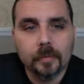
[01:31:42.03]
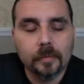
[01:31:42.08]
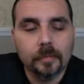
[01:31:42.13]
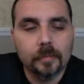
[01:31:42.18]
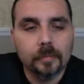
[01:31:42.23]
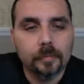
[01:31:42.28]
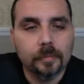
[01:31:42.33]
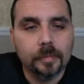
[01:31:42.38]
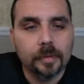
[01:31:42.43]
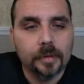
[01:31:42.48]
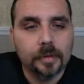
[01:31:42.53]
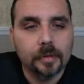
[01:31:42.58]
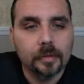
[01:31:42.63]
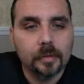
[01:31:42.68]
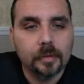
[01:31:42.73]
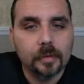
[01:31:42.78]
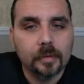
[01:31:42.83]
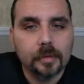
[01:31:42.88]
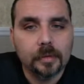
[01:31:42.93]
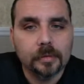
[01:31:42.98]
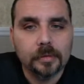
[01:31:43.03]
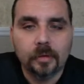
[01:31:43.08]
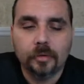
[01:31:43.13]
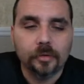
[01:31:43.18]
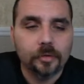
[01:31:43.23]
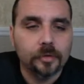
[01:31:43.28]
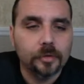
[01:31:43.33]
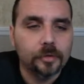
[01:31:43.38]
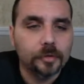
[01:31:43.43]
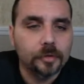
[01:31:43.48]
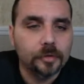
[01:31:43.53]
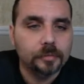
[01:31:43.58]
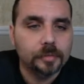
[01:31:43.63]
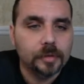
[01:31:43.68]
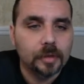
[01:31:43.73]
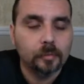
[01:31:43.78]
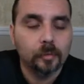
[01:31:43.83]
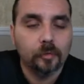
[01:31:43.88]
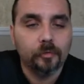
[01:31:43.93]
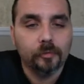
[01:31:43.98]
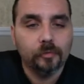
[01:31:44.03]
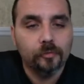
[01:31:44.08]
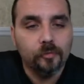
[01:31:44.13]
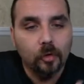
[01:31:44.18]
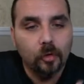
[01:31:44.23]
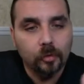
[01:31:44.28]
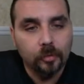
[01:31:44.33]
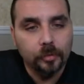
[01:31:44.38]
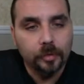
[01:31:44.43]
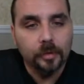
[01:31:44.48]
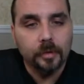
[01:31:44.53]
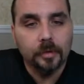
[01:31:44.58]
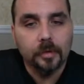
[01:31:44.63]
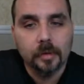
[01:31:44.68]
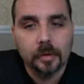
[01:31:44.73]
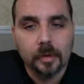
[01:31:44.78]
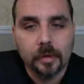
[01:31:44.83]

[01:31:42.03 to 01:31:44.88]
But it's all good. You know what I'm saying? Moving forward,